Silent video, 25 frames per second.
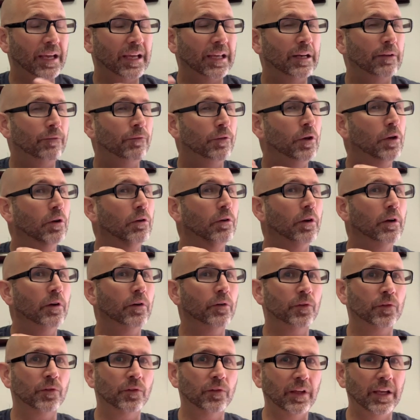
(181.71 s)
And if you don't
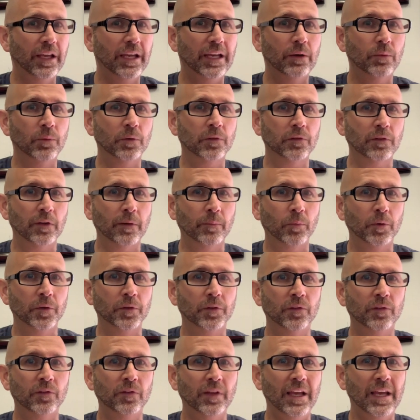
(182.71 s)
understand what
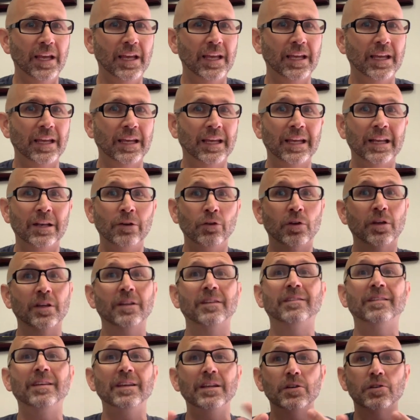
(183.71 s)
someone's saying, and you can
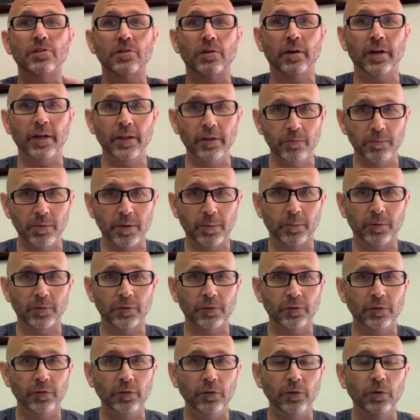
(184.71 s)
teach your other members
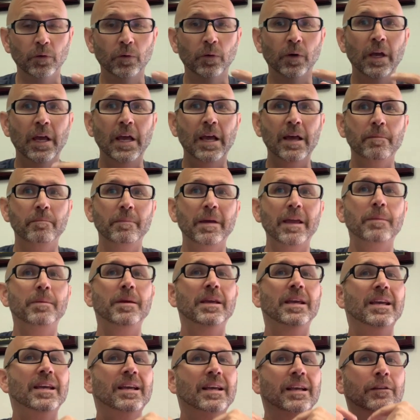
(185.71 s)
too,
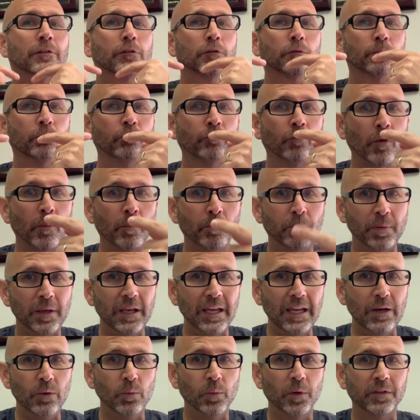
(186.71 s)
maybe
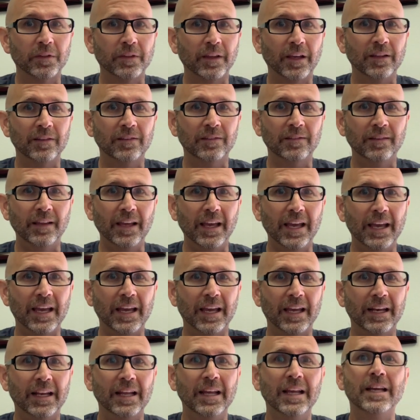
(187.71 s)
repeat what they
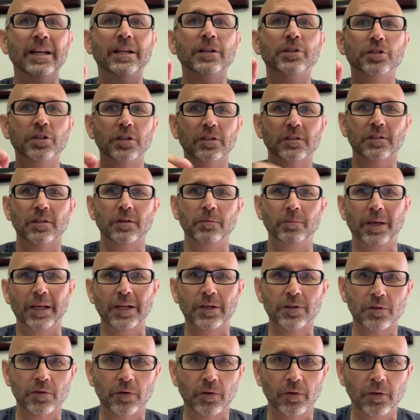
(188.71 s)
said just to make
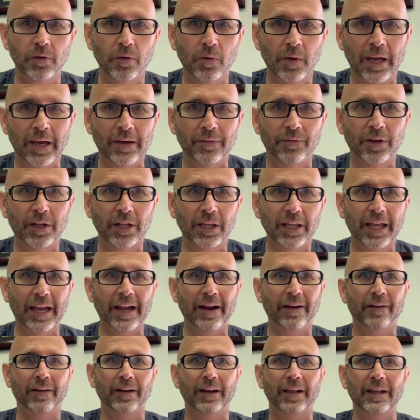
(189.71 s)
sure you have
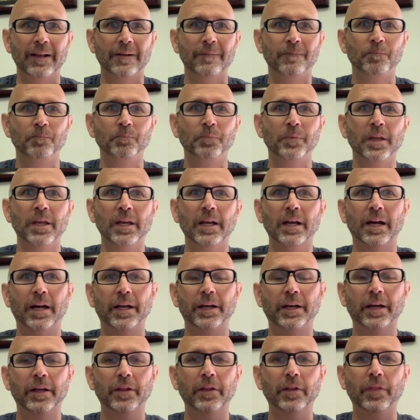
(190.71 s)
clarity.
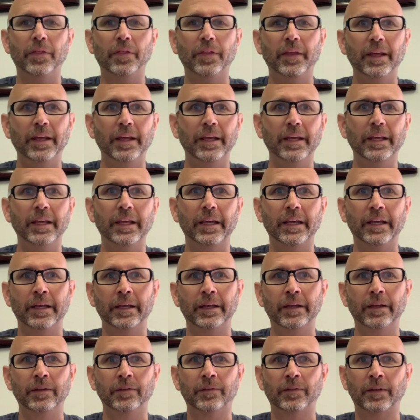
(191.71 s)
Another thing
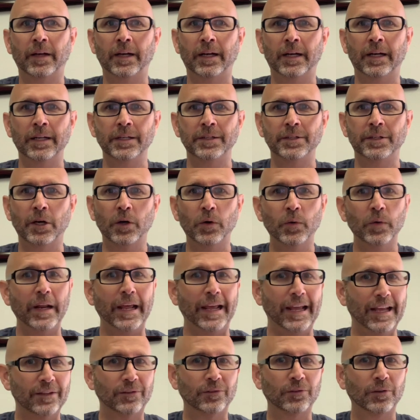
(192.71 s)
is don't
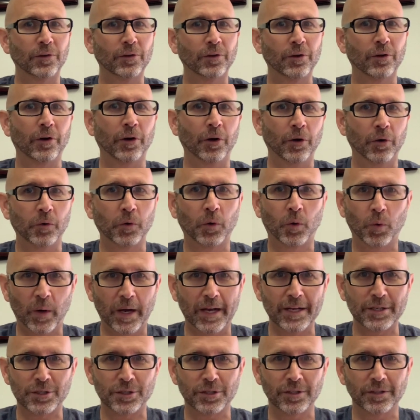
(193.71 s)
answer your own
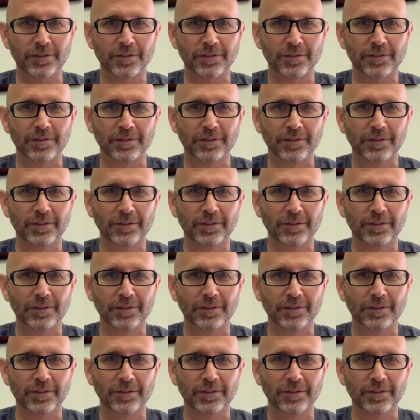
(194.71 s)
questions.